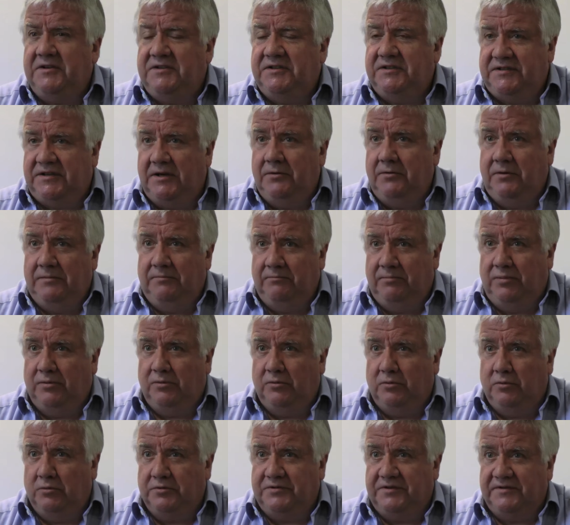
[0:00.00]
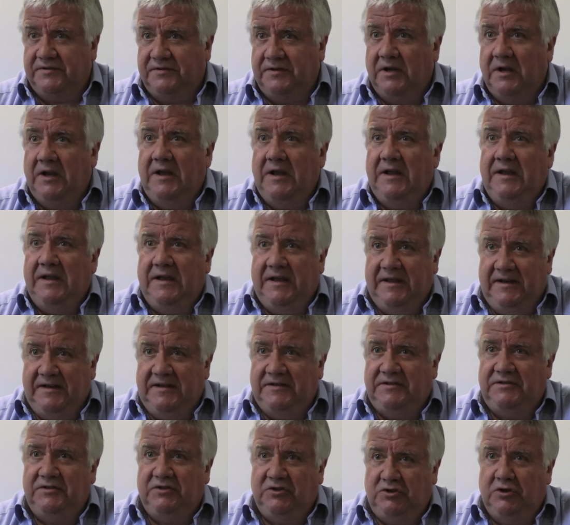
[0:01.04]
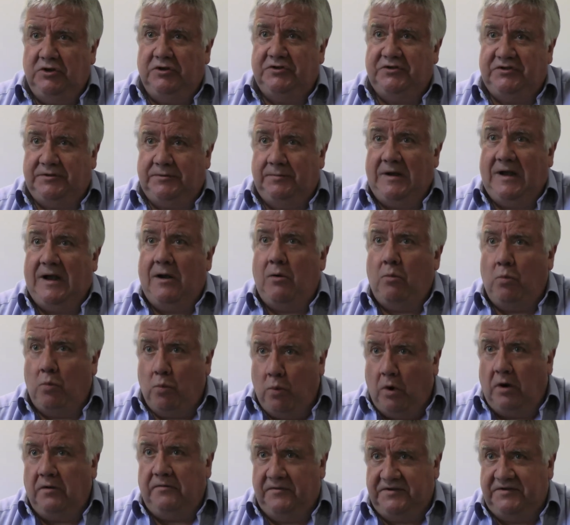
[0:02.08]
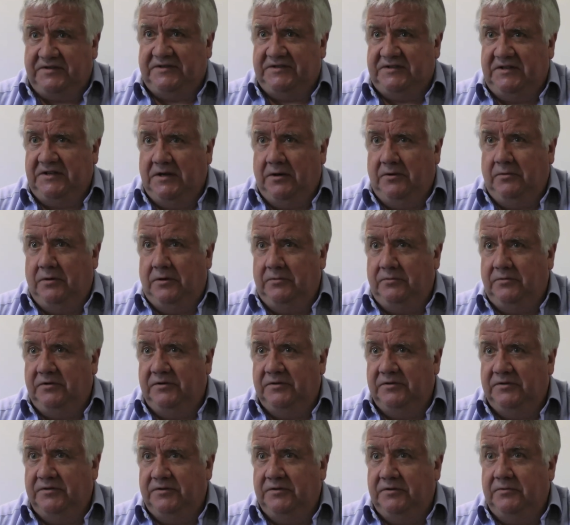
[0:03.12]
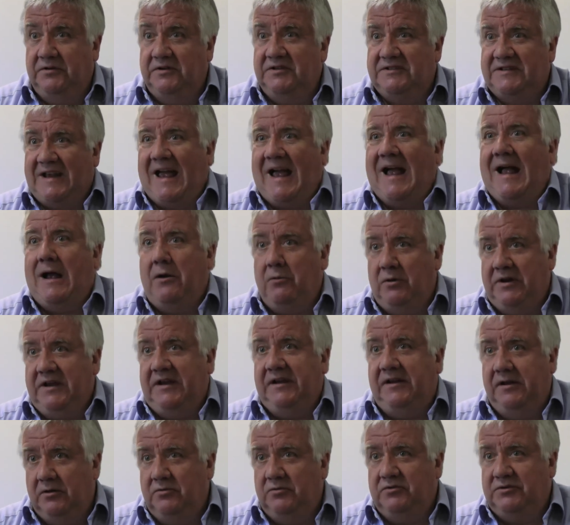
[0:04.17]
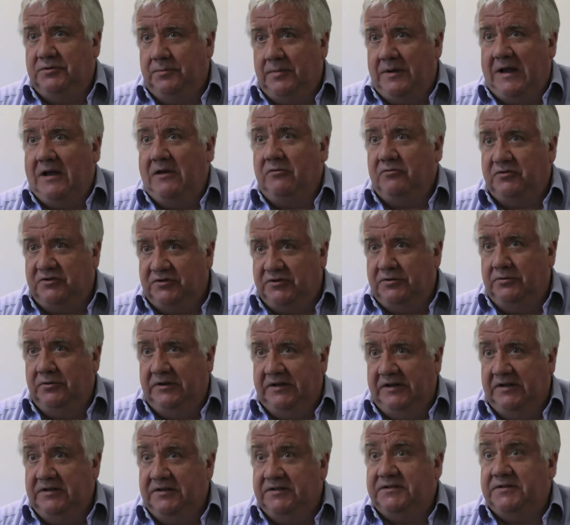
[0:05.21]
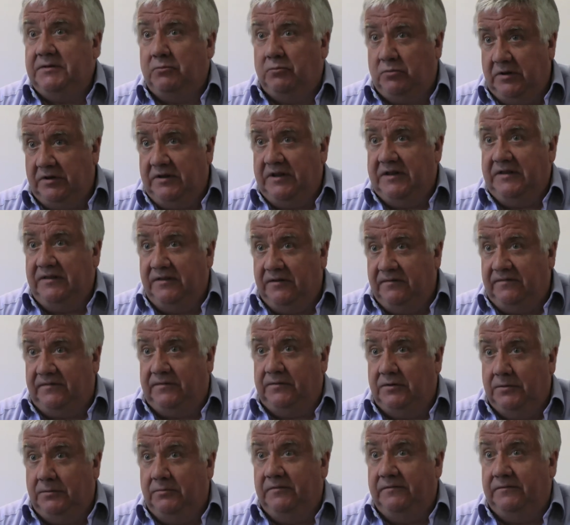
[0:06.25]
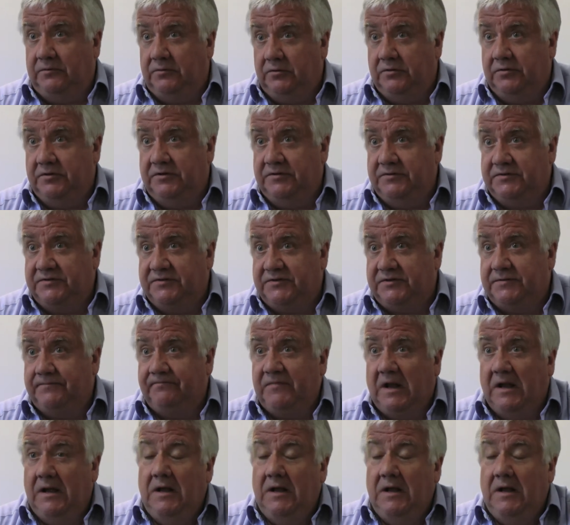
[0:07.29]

is so important. It isn't just about what the COO can do, it's how he goes about doing it within the firm of lawyers.